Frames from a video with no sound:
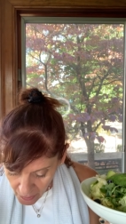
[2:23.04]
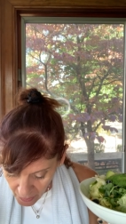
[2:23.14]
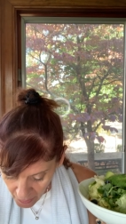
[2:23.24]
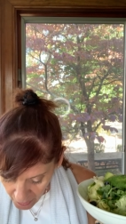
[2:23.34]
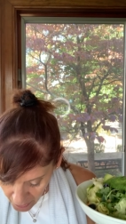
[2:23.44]

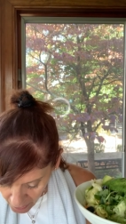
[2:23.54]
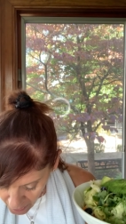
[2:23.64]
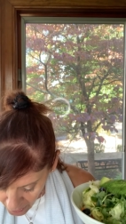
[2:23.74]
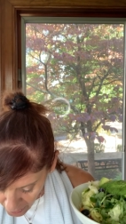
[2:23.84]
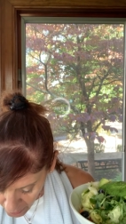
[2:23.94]

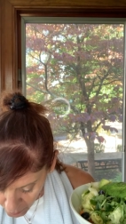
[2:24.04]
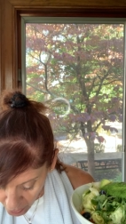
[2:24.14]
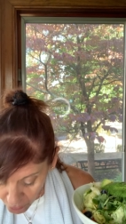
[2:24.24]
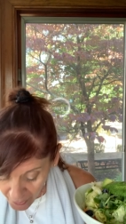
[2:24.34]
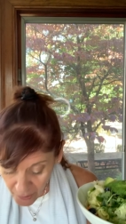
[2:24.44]
um,
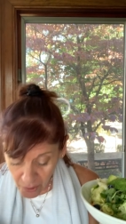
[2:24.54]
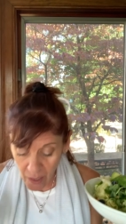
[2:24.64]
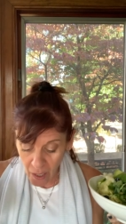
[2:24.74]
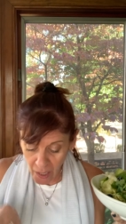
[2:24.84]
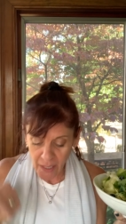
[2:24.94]

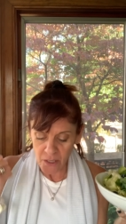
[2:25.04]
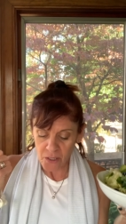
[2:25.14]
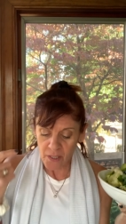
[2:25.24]
iron,